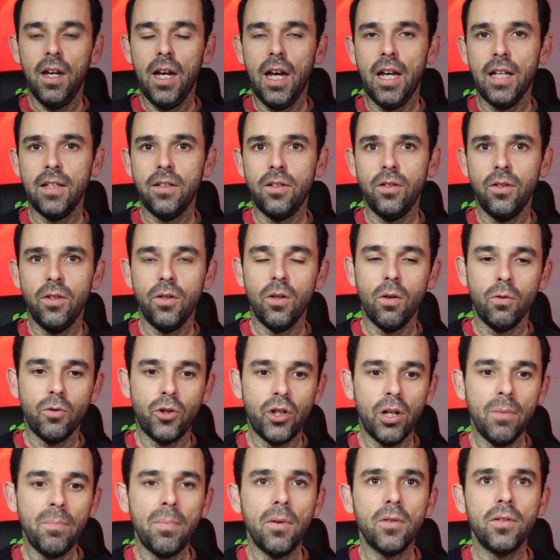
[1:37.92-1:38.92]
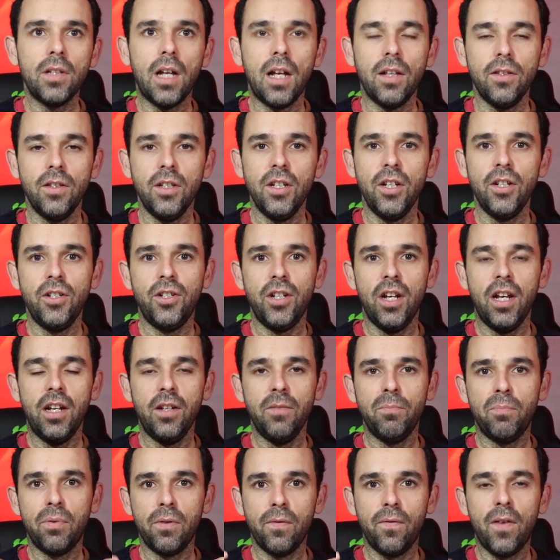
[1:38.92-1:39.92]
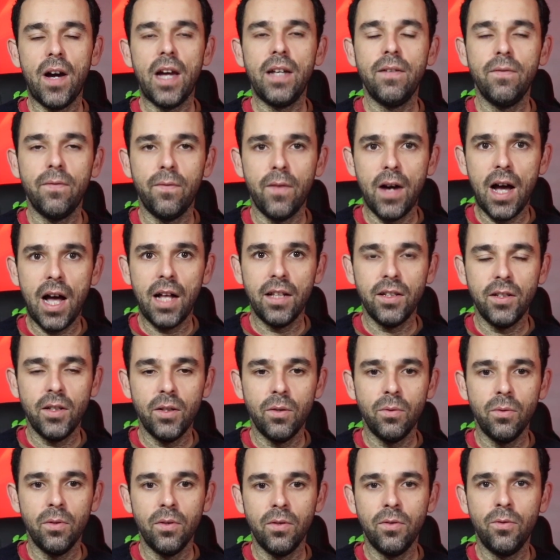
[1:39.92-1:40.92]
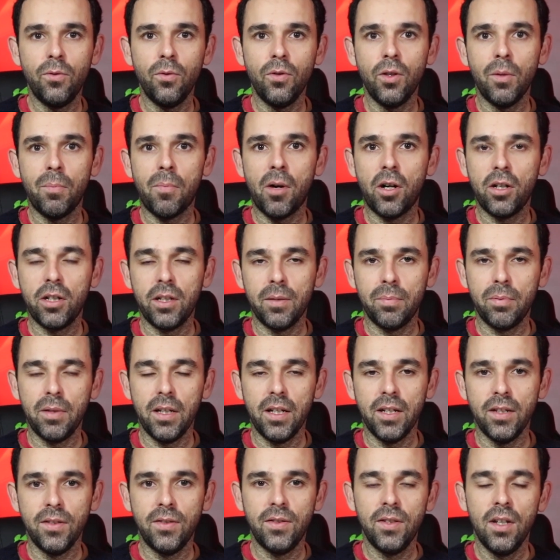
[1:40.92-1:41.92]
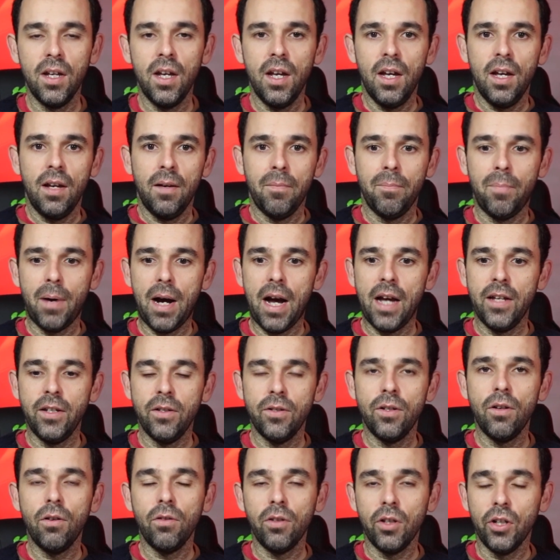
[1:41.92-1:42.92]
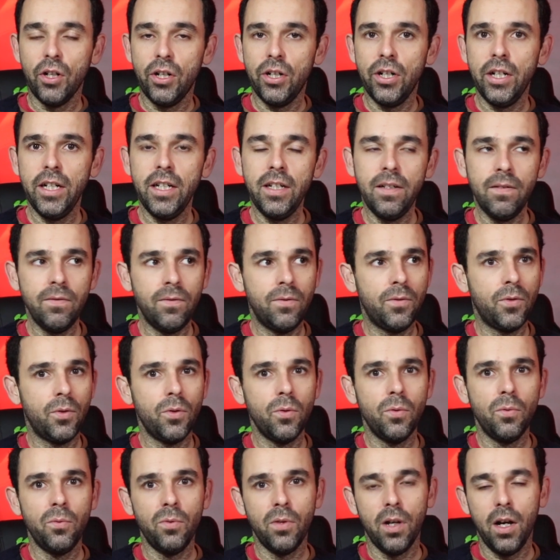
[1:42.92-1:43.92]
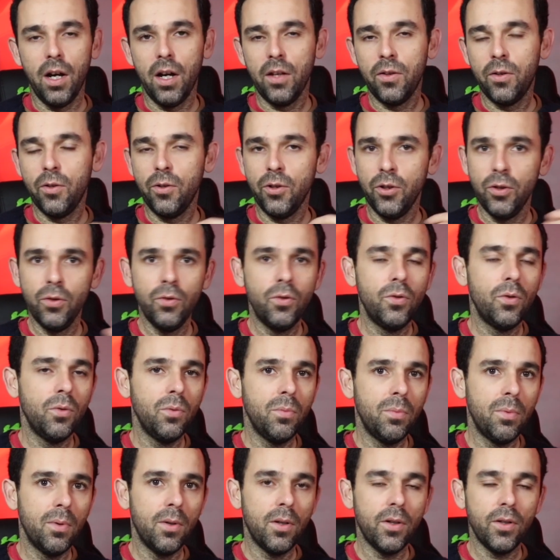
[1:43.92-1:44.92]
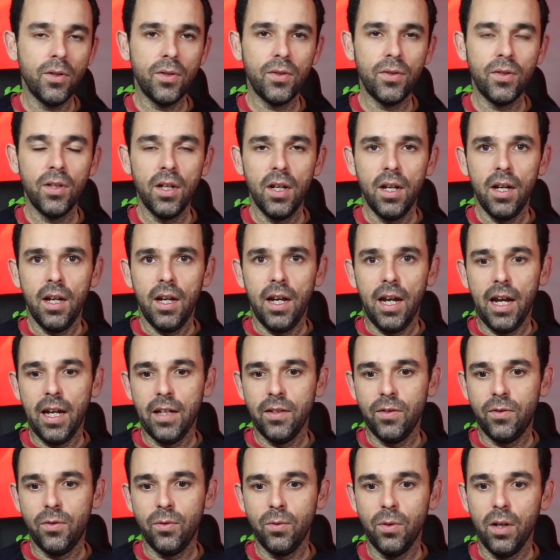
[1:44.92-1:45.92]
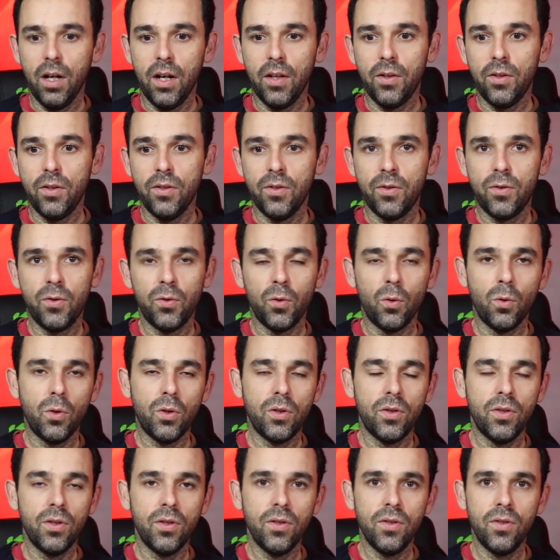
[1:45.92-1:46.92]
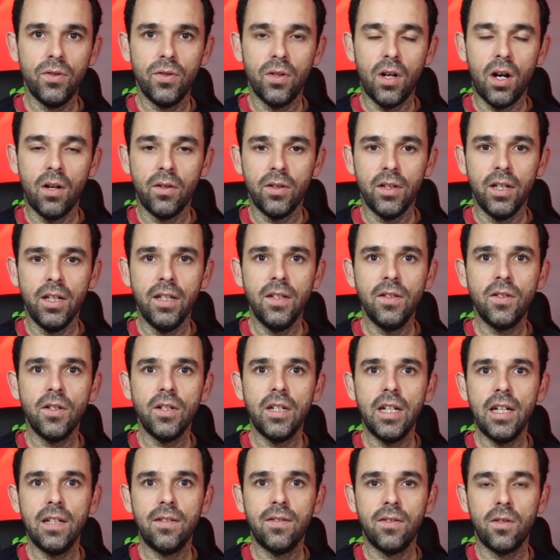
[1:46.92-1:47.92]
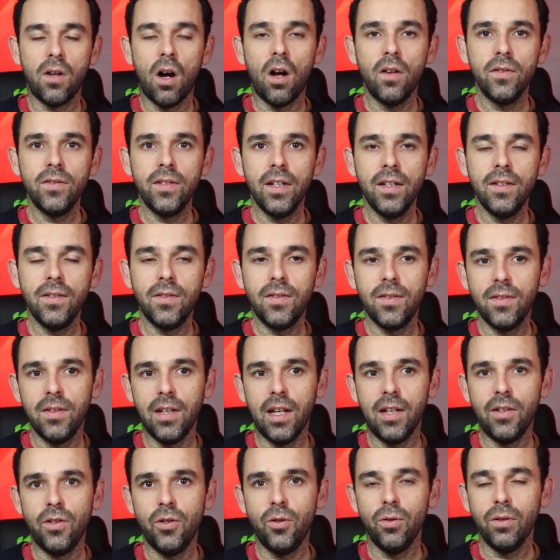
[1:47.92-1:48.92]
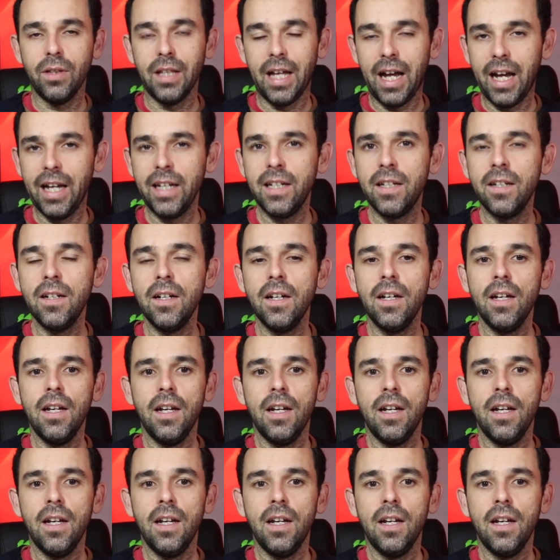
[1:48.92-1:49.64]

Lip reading: and jump on that niche and provide value into the marketplace by learning through other YouTubers and through other sources on the internet, content that you like,